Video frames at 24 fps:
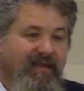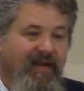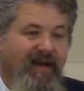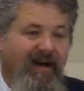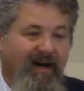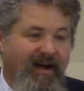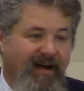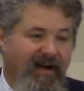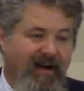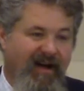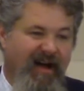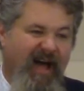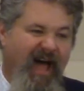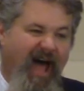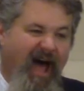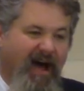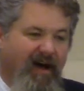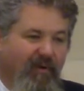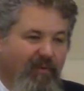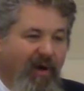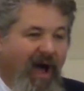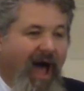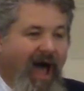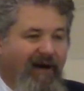Uh,
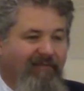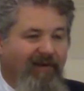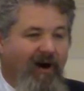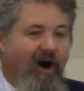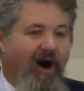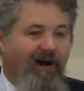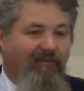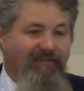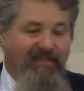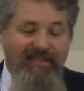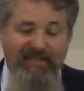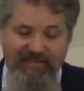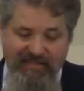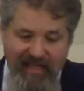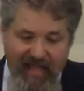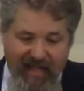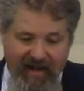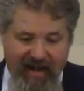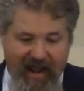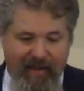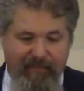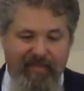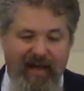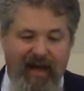I, have often
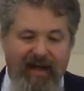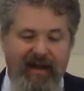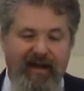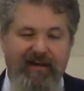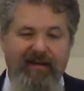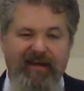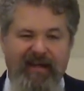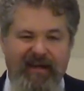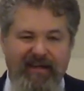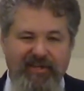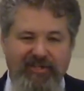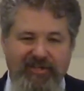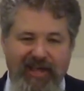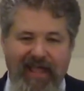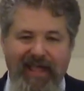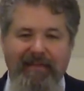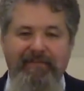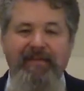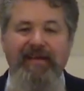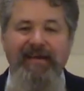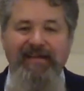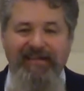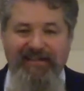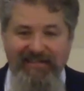said, and I'm not uh,
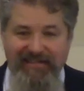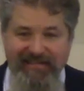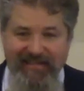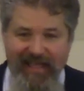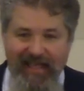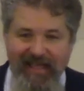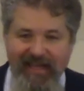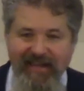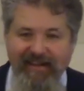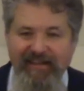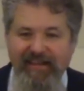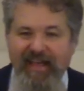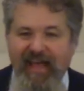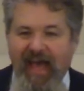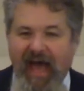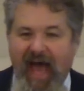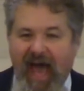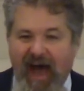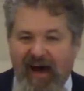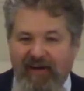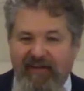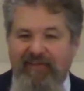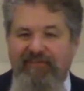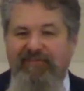ashamed to say it,
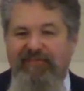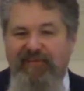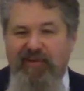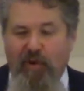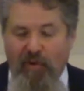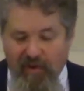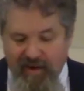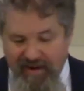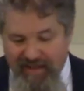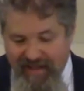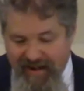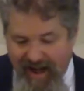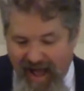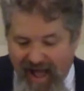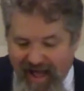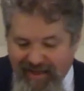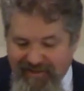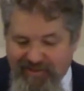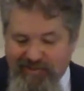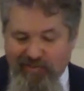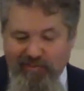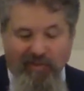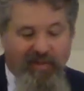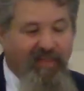out of Courtney and
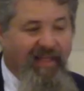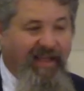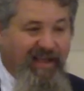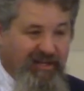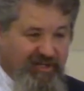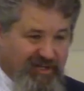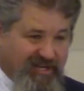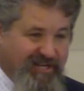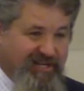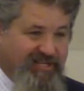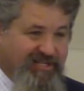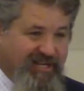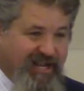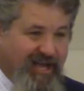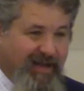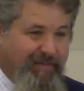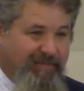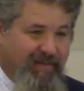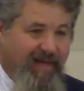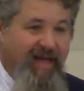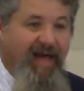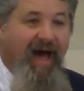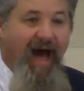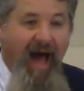I's
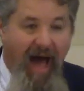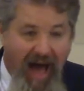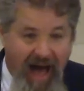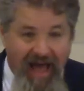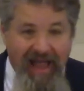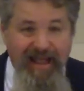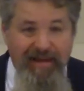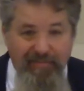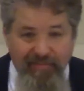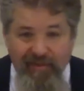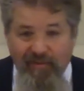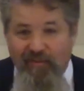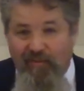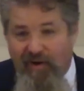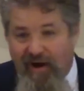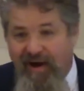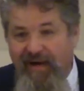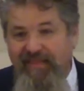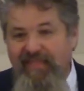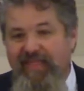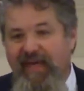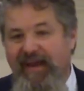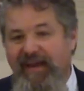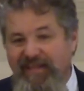relationship, I am the
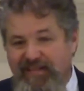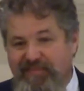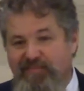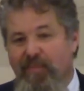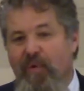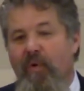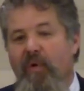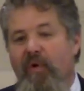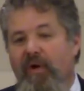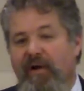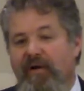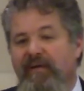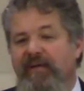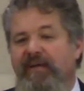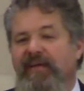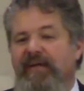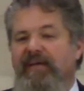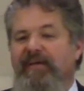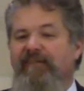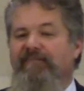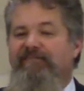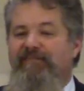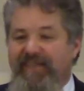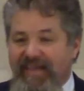one that is more
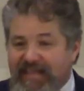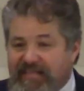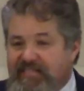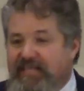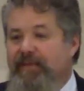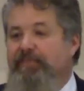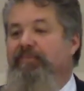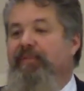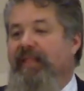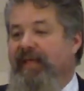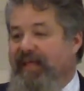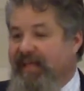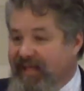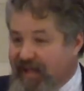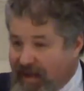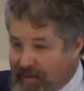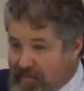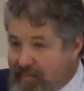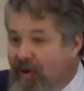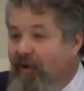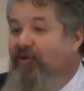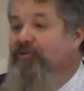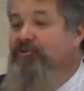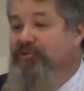visibly
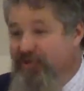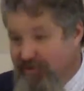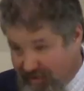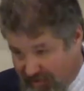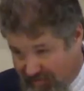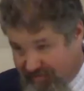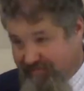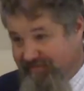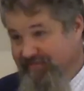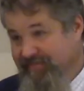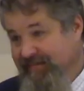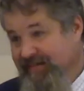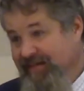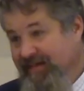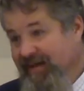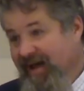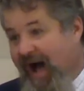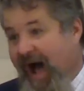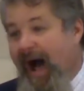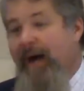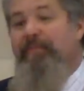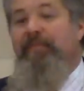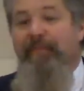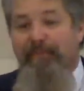emotional.
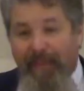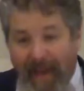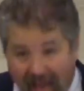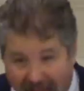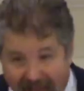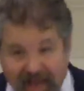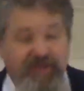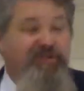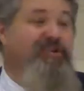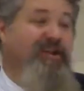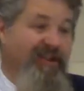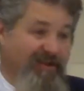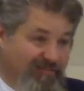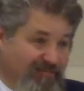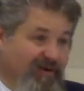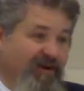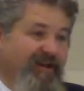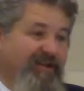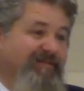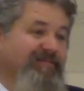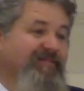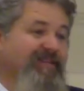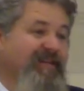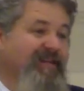I'm the passionate
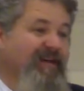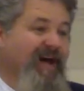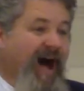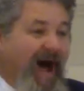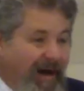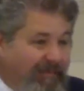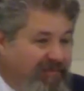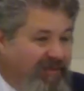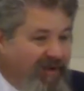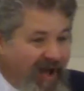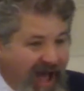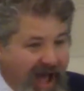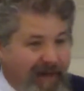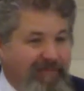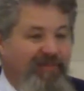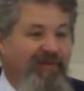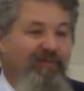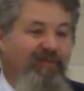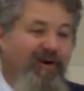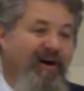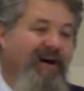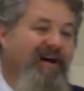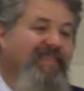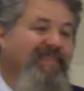one. I'm the, I'm
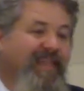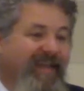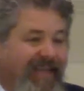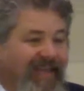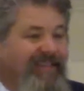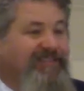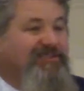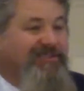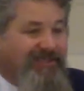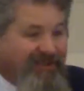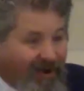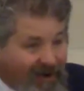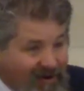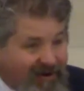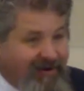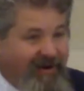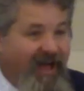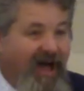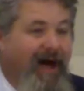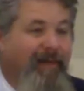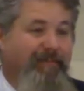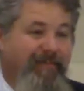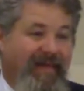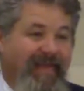the one that gets stirred
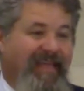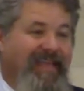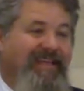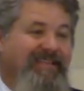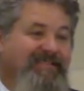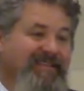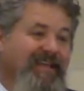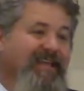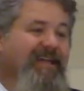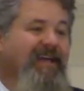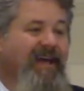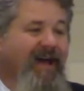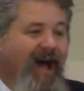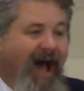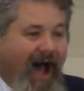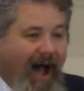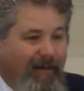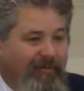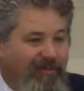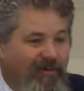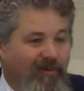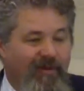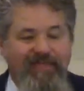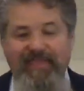up easy.
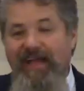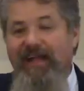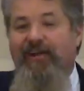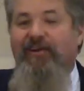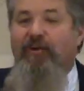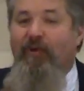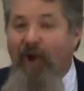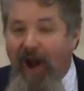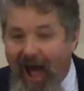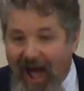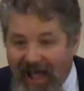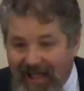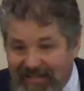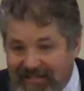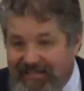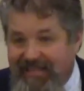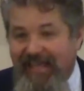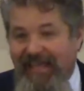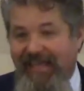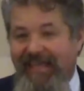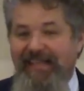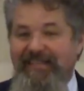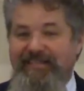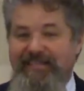I'm the one that cries
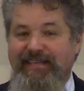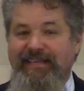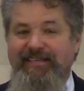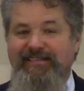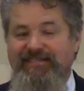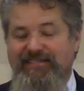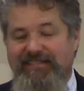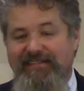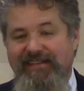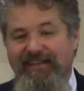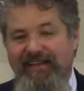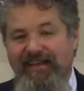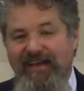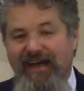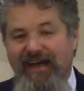the easiest.